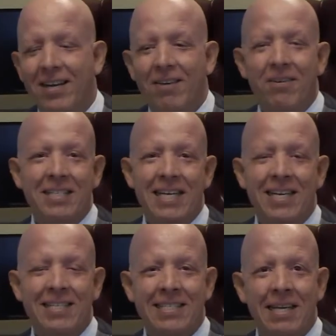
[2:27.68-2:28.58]
Well, that's
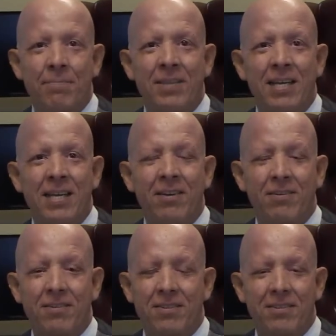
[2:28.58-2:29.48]
kind of the same thing
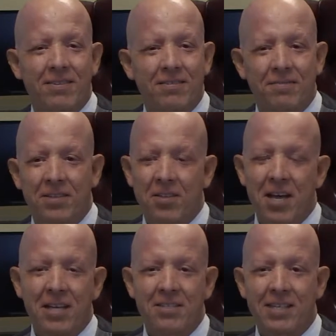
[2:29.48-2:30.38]
here. The
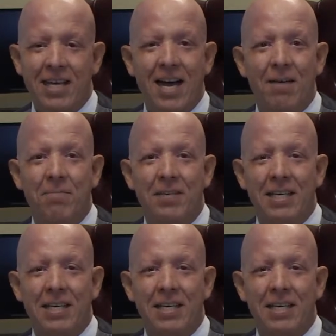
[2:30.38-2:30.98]
lion's a cop.